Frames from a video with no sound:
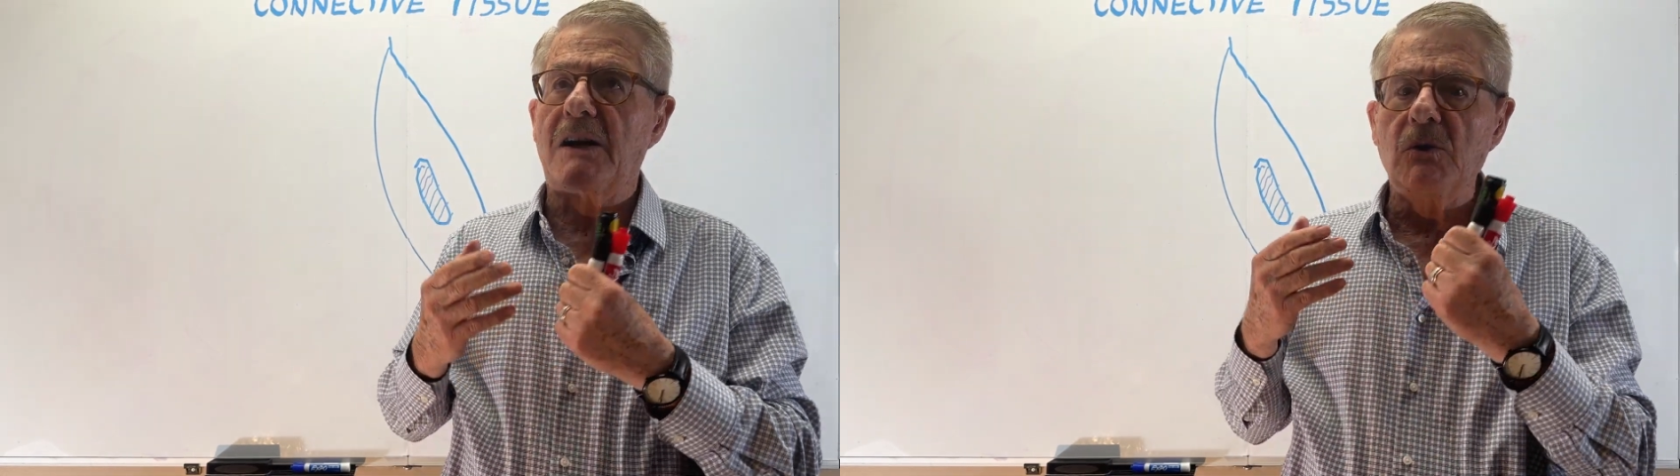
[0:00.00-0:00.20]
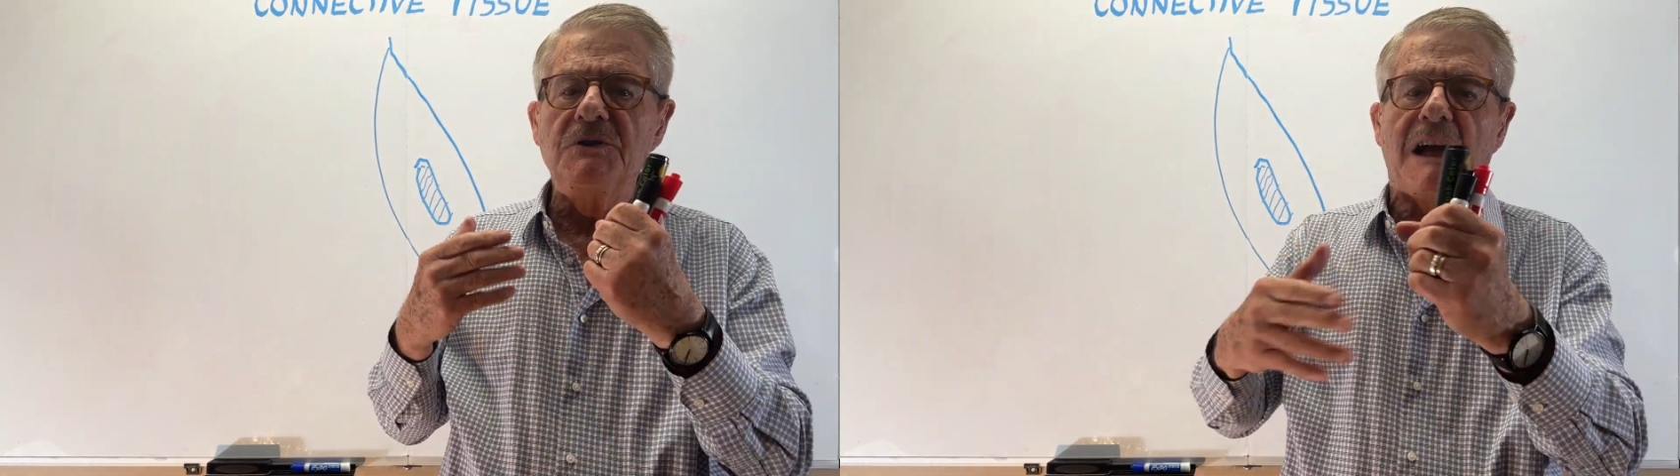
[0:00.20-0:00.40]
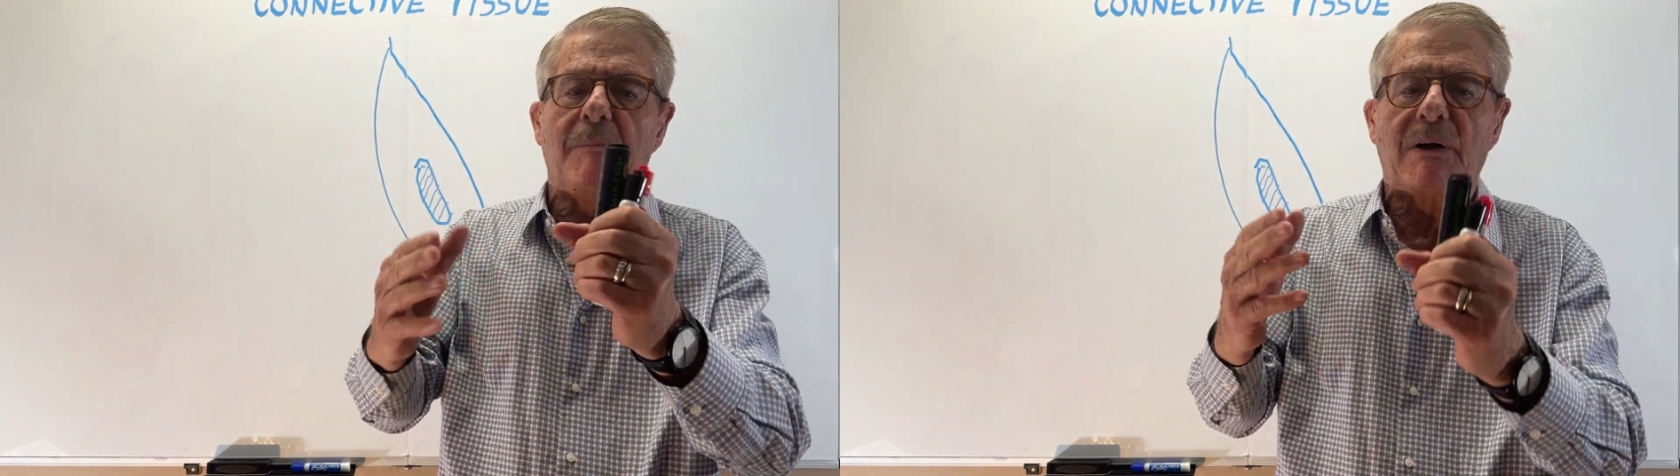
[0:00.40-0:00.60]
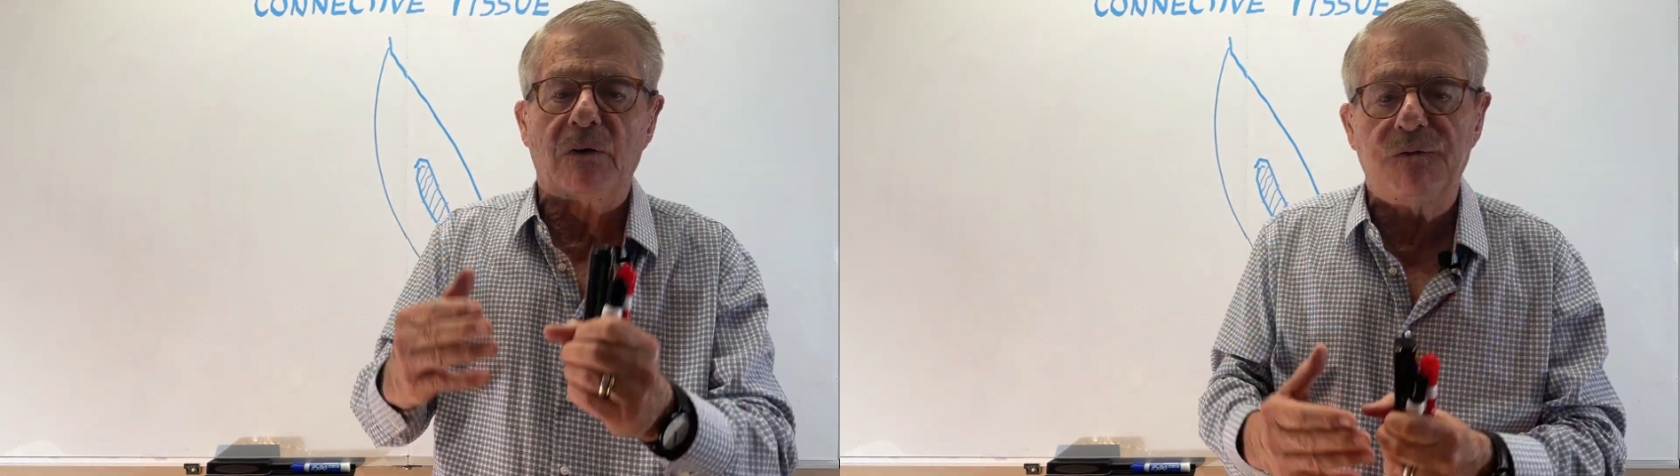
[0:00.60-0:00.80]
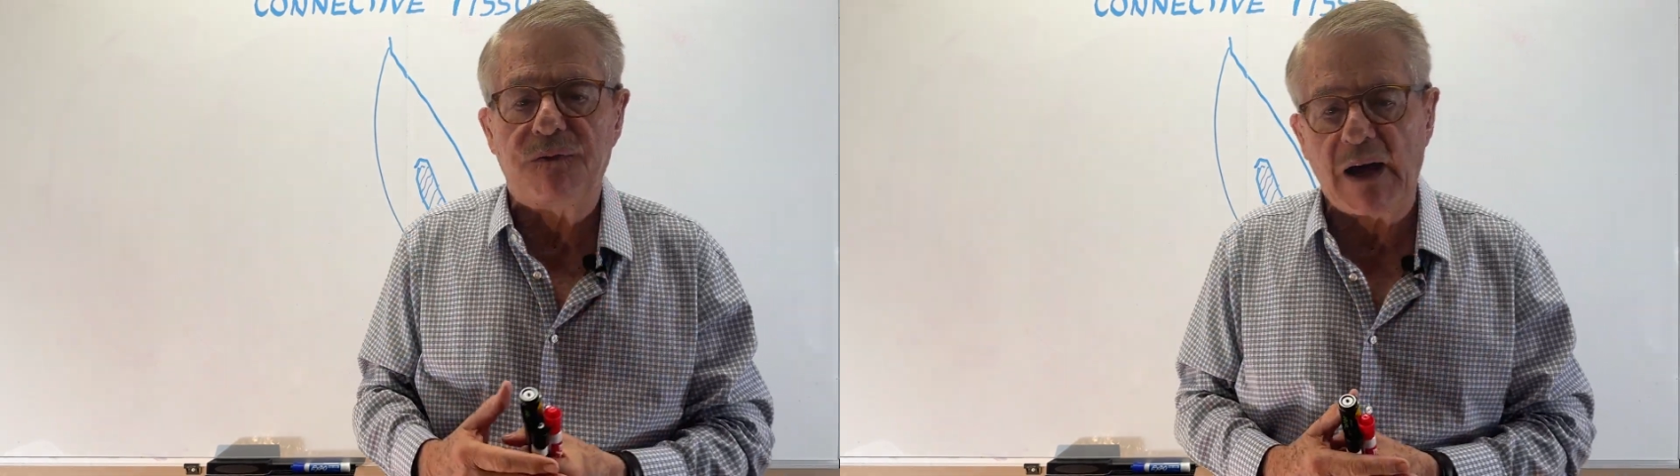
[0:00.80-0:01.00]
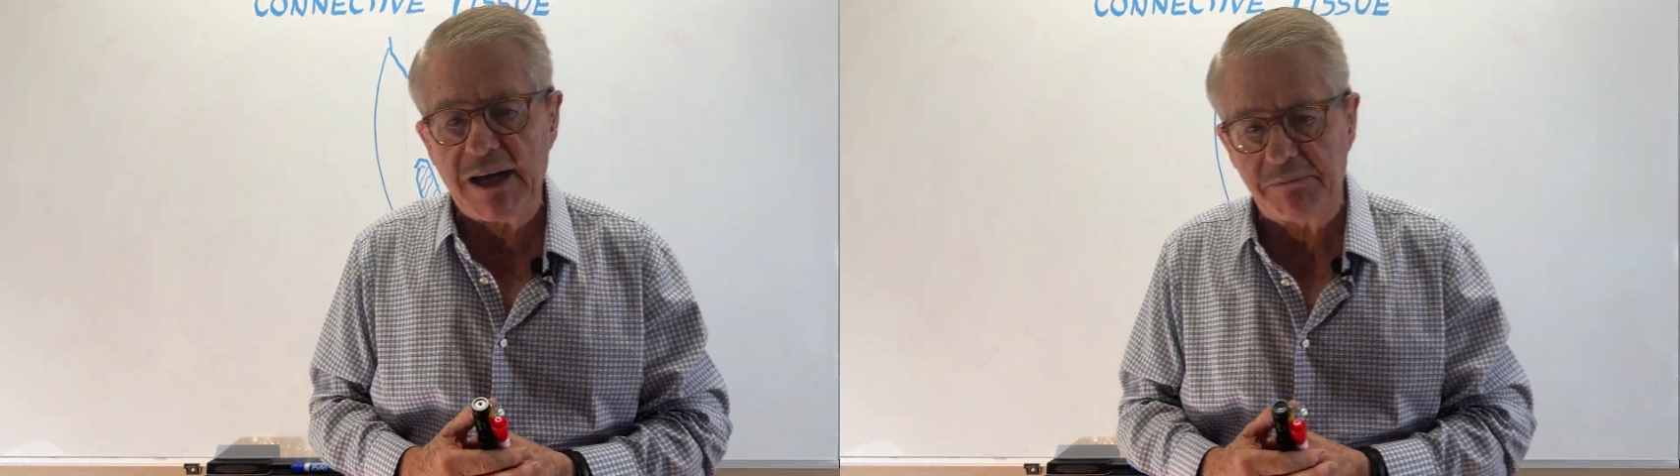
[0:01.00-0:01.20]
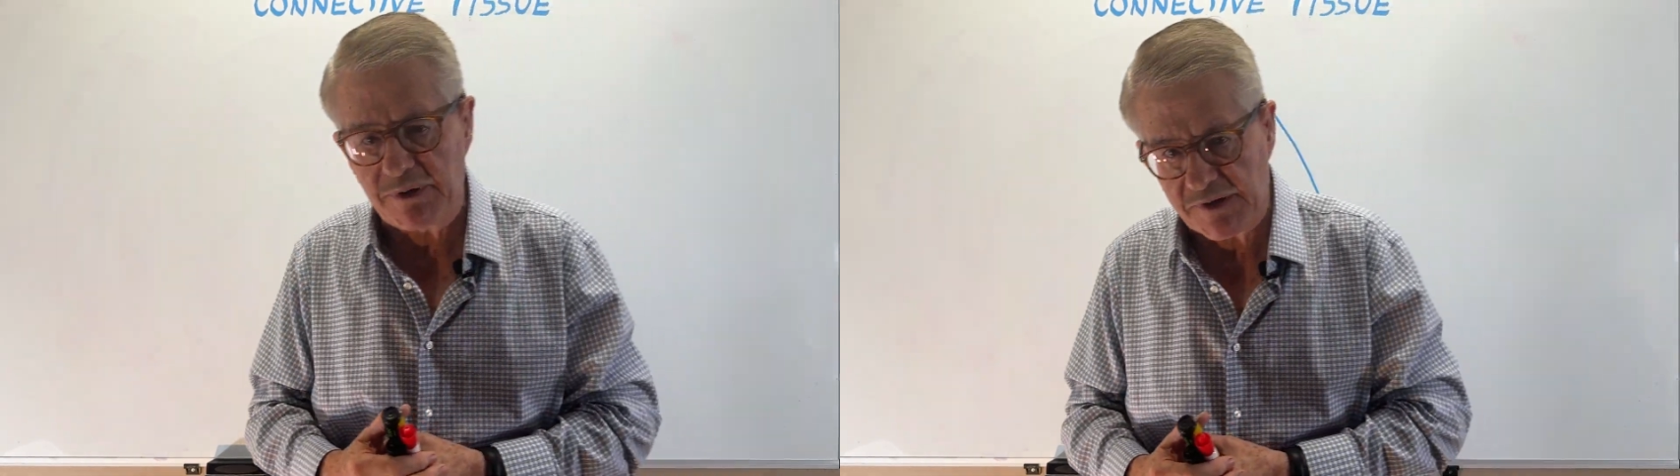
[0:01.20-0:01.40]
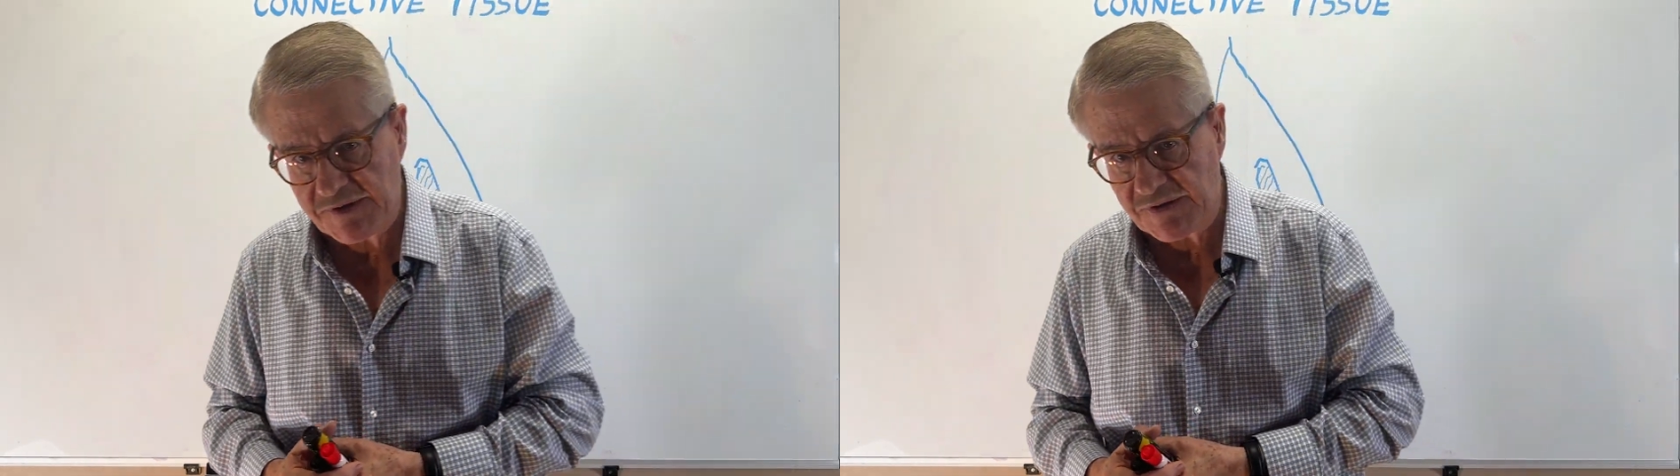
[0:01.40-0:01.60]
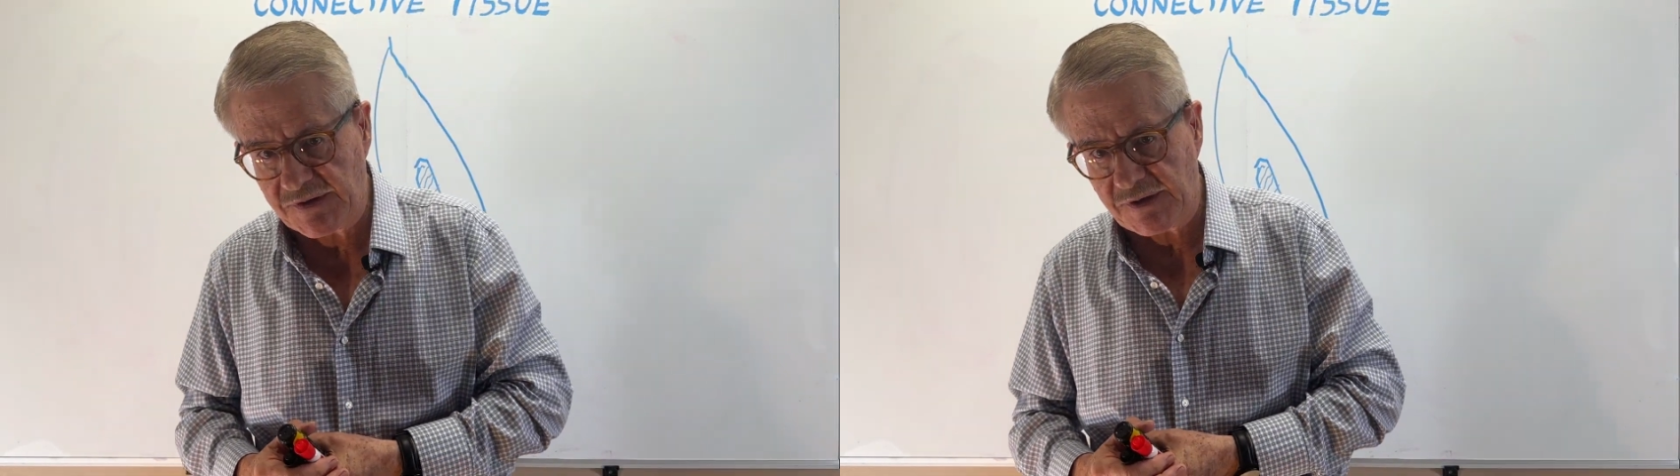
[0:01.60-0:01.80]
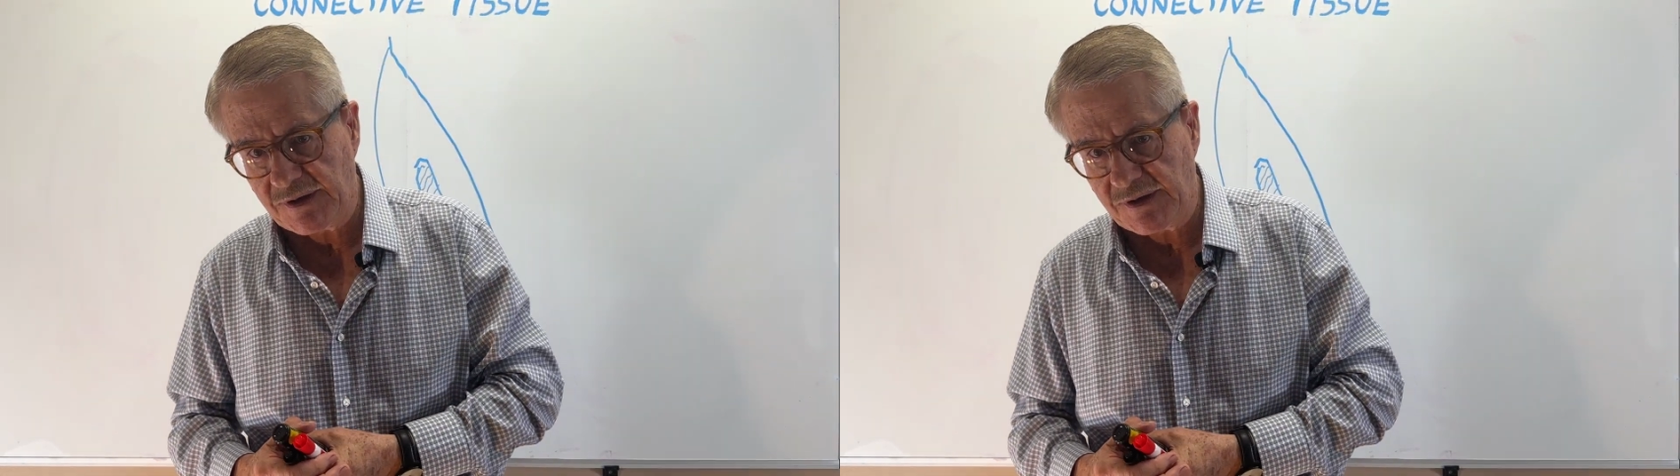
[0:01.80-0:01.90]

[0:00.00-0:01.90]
good number of fibers.